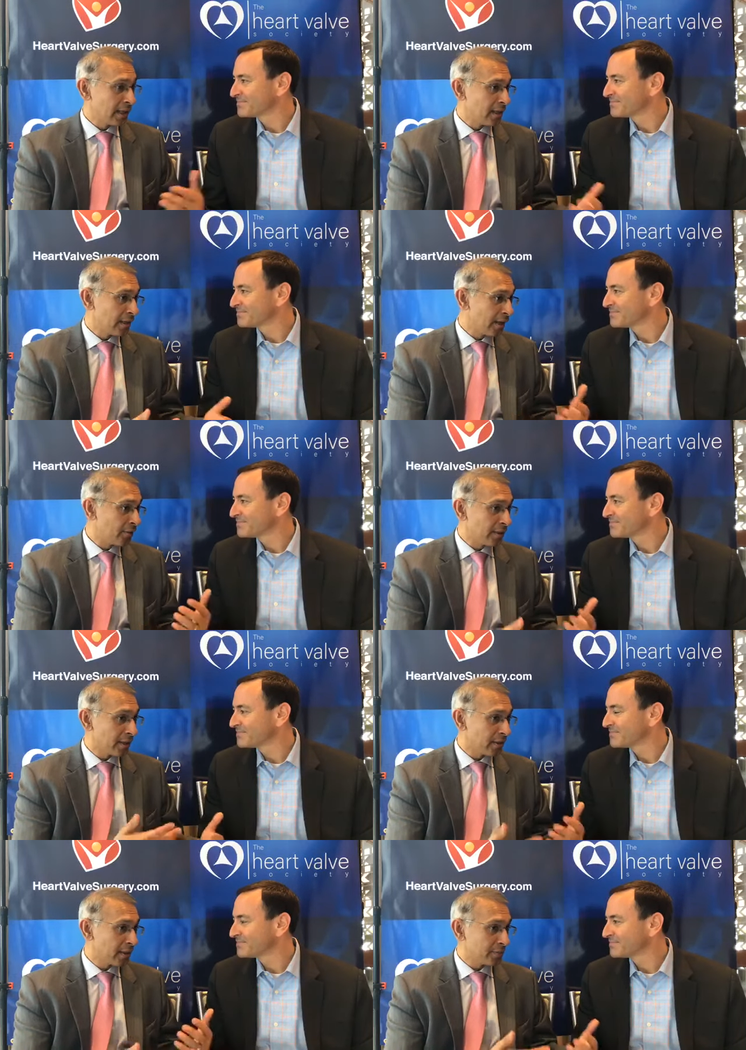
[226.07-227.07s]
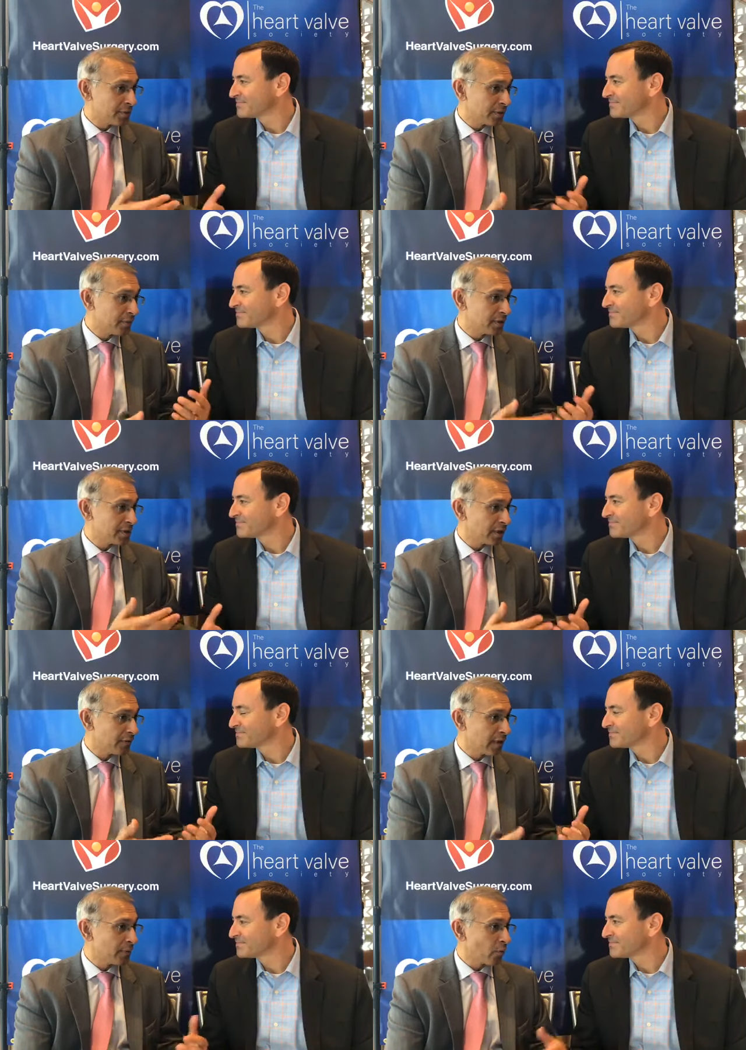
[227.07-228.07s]
Speaker 1: and I know that some of the stuff
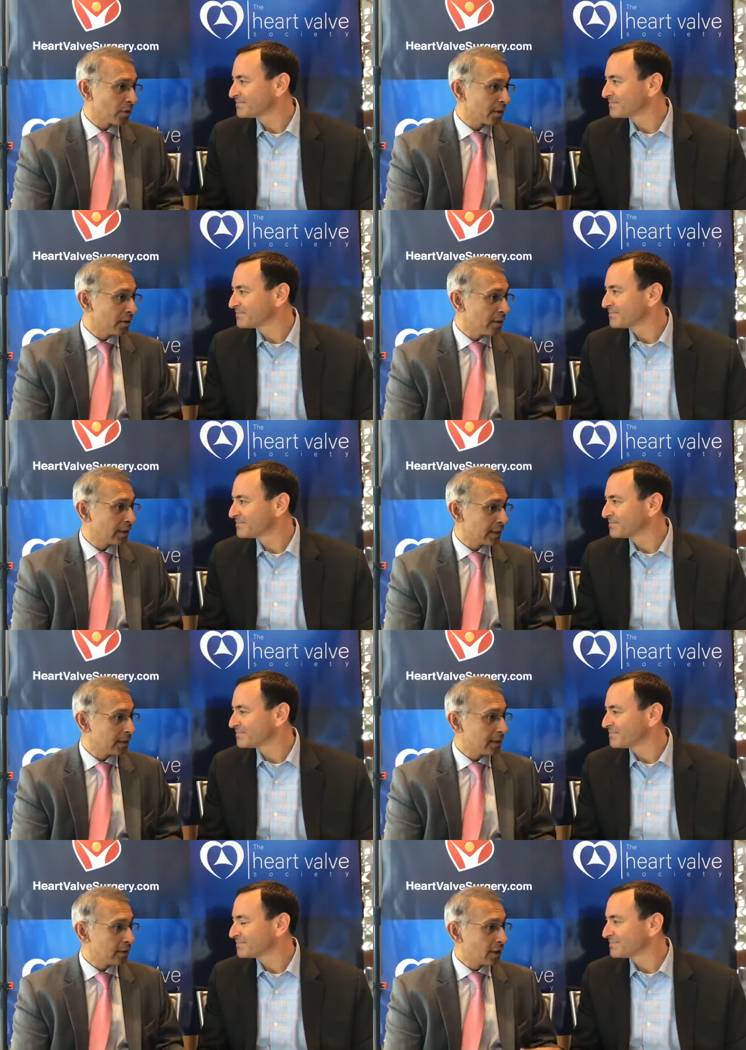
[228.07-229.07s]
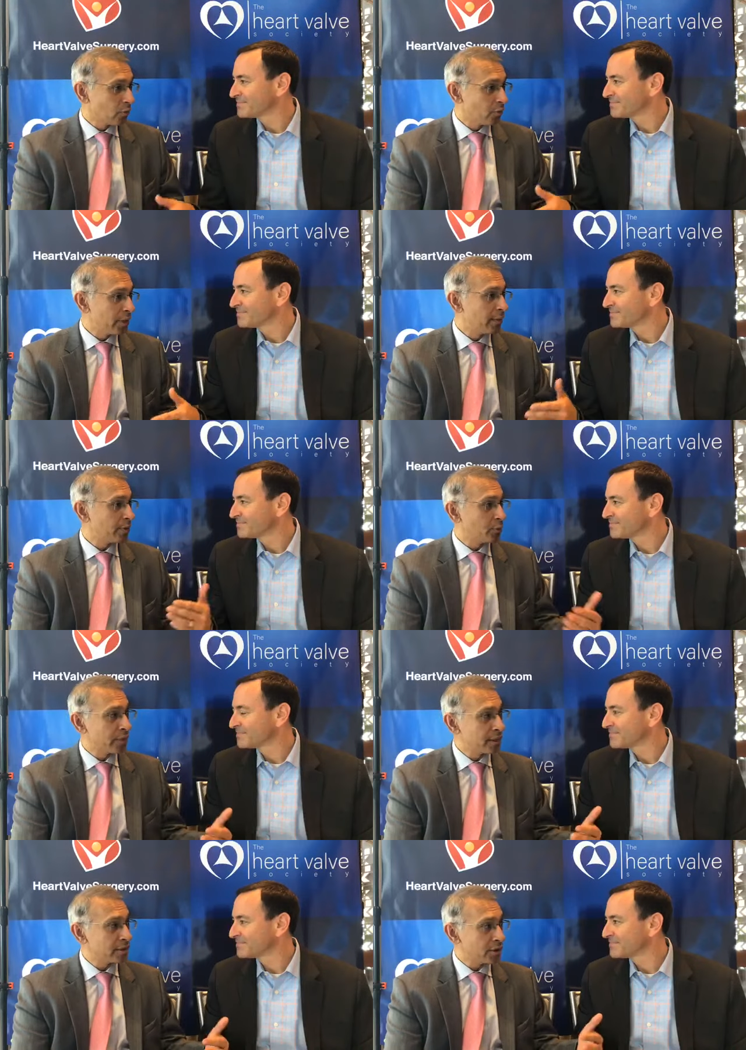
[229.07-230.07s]
that I'm working on, I think we'll be able to
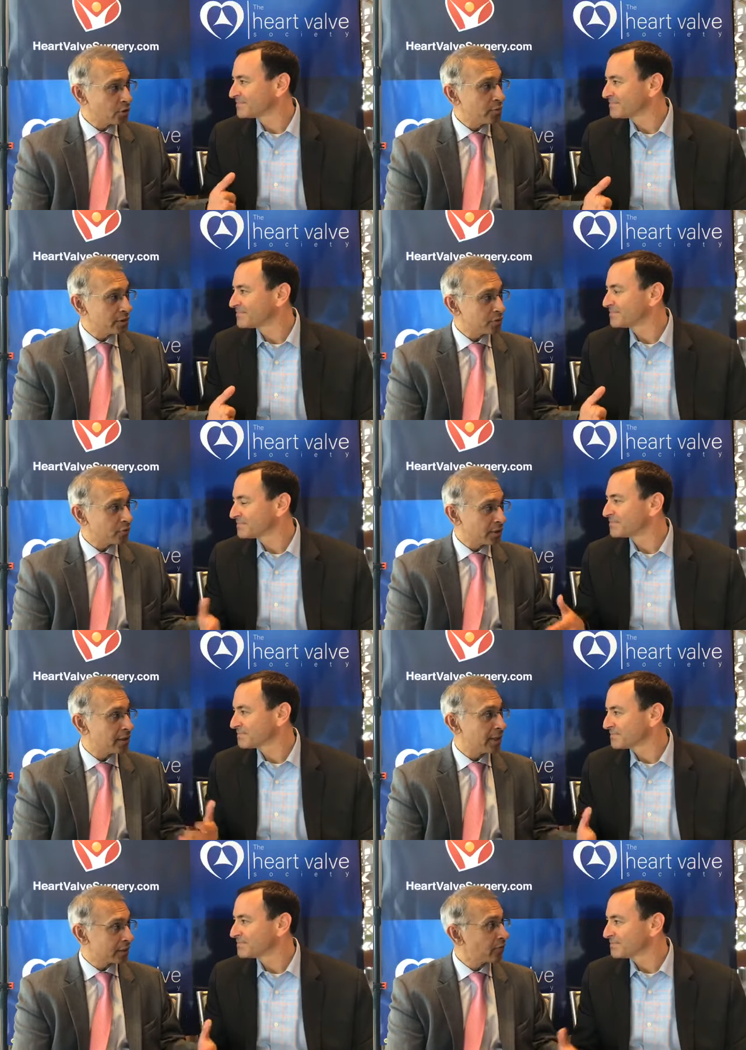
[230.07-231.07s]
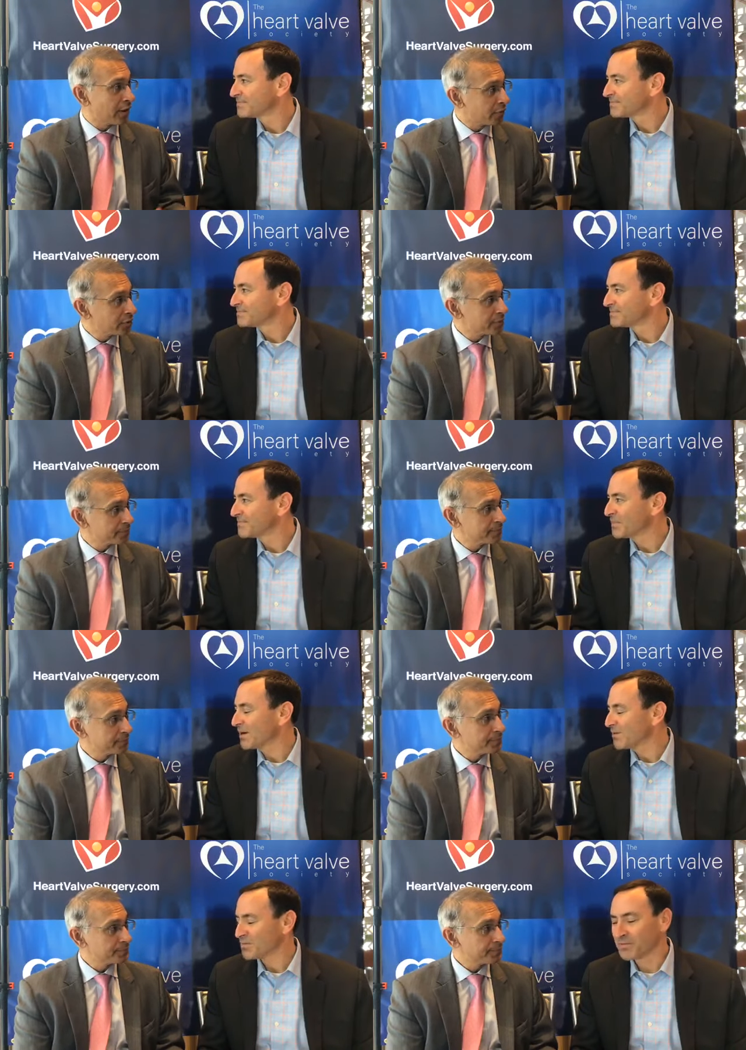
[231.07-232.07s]
bring to humans within the next 5 years.
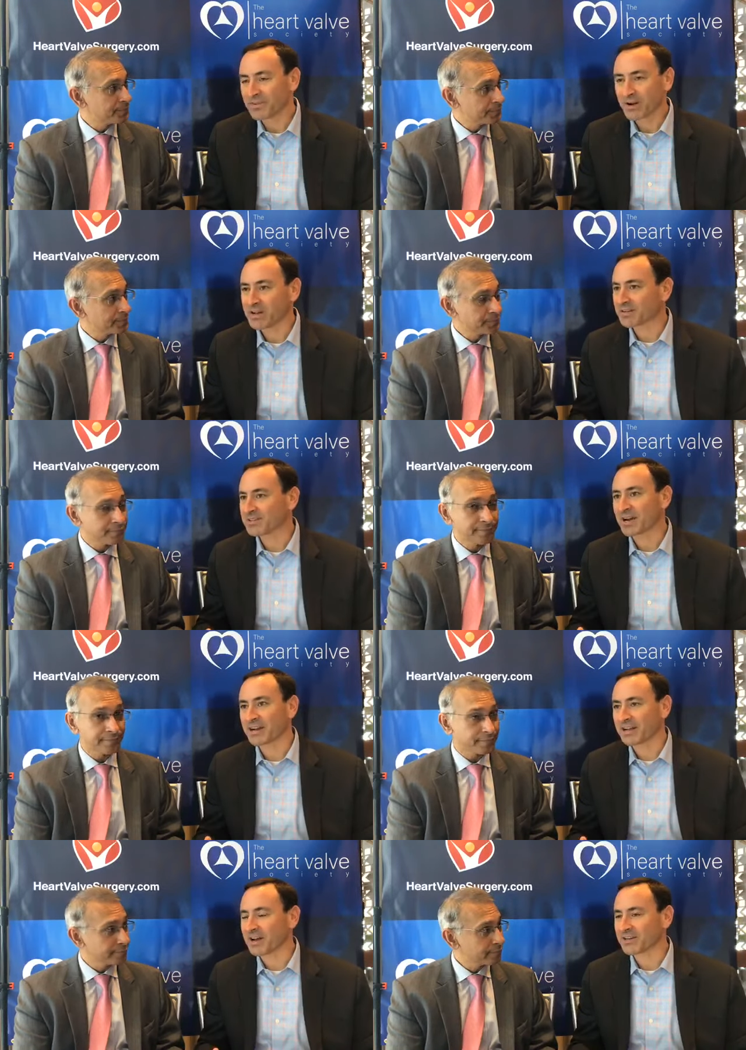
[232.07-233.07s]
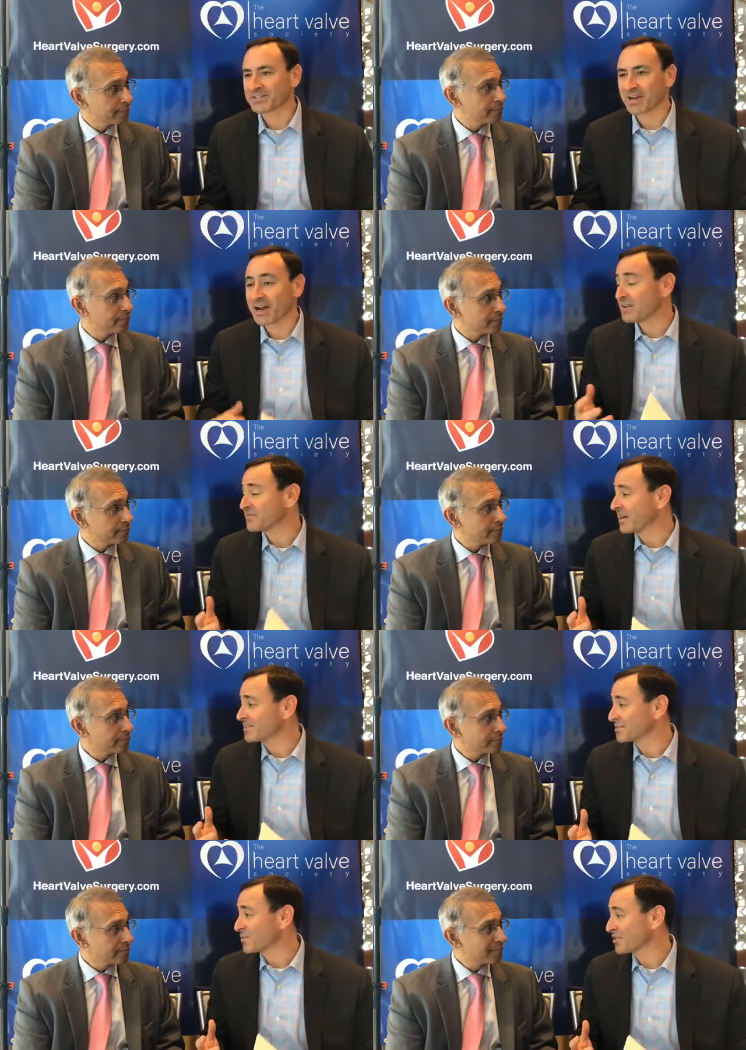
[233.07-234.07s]
Speaker 2: Wow, well, very exciting. And I have to
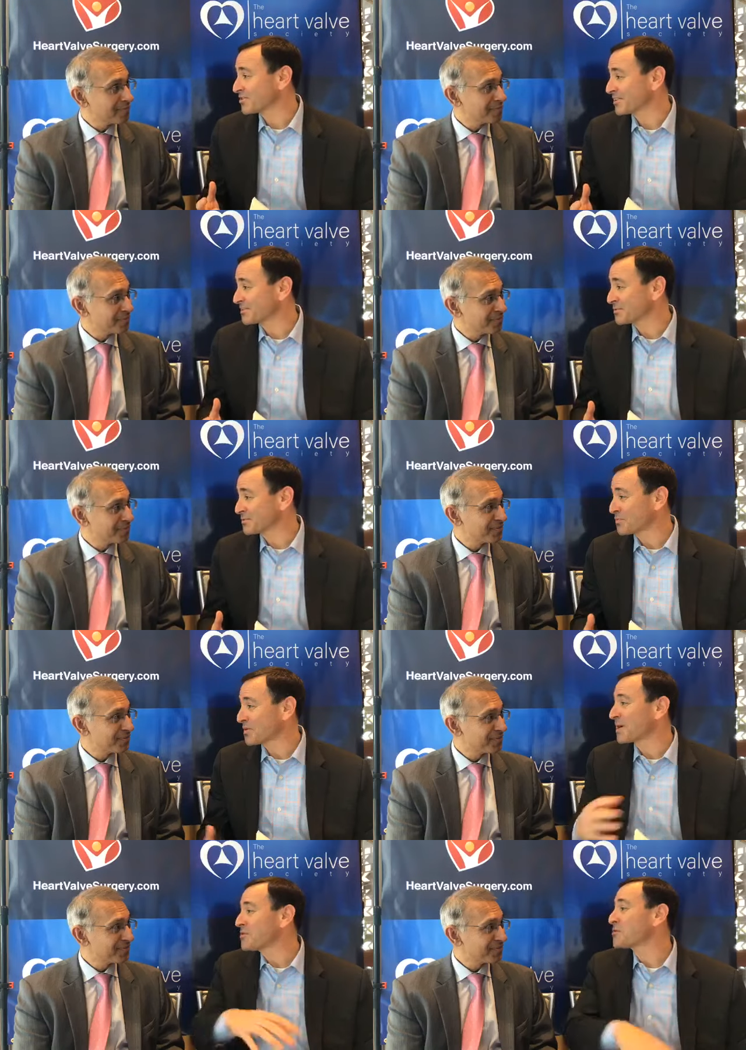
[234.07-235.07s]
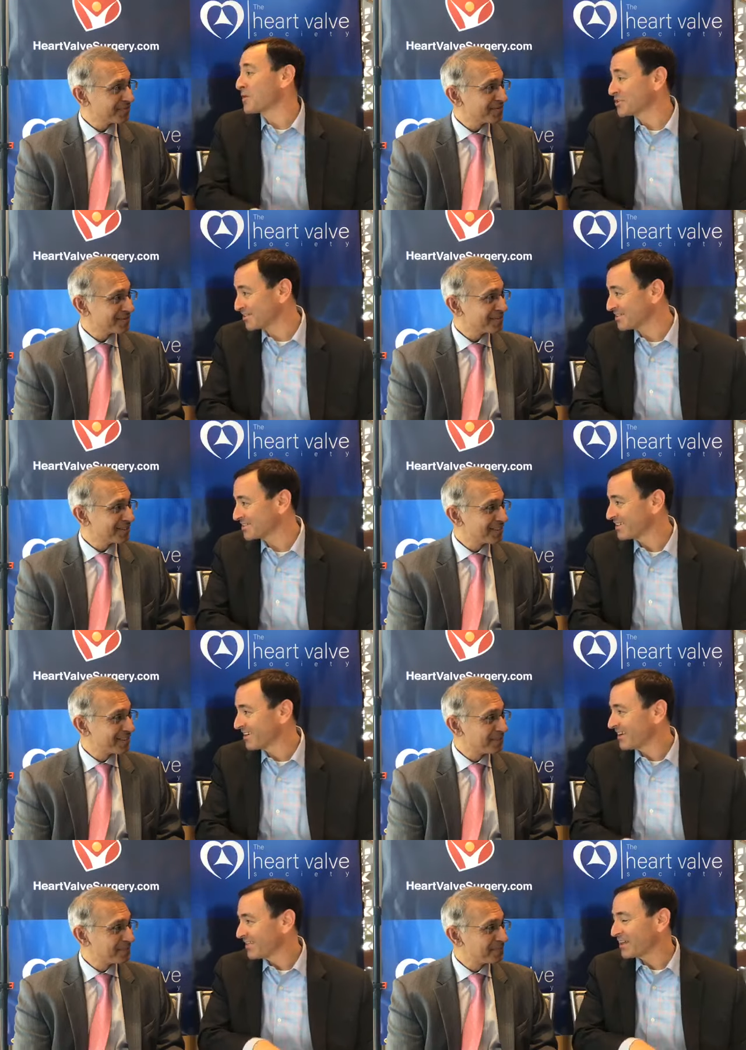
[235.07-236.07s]
ask this question because it was one of my own questions
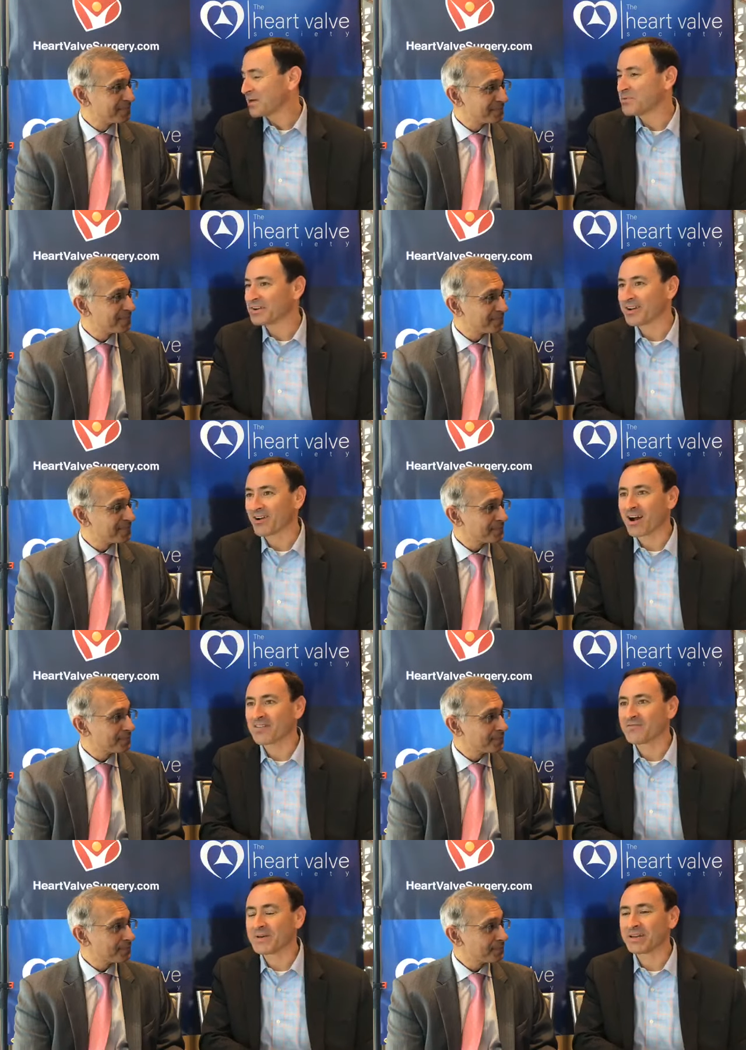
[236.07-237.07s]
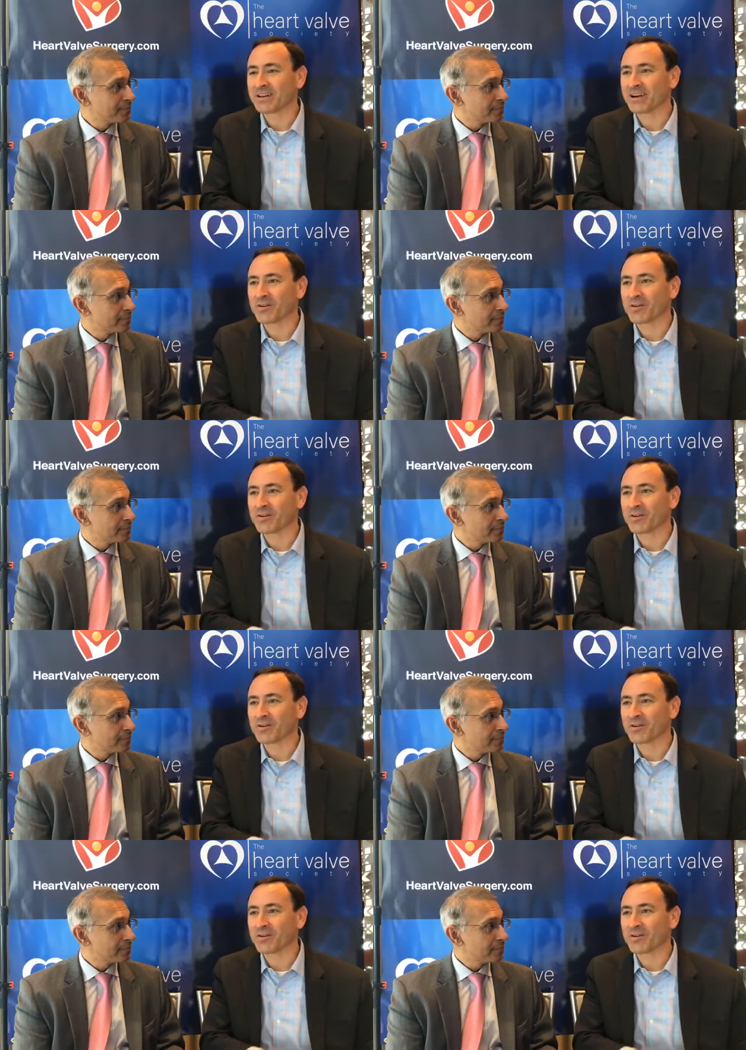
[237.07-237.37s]
that I put in here. I've been,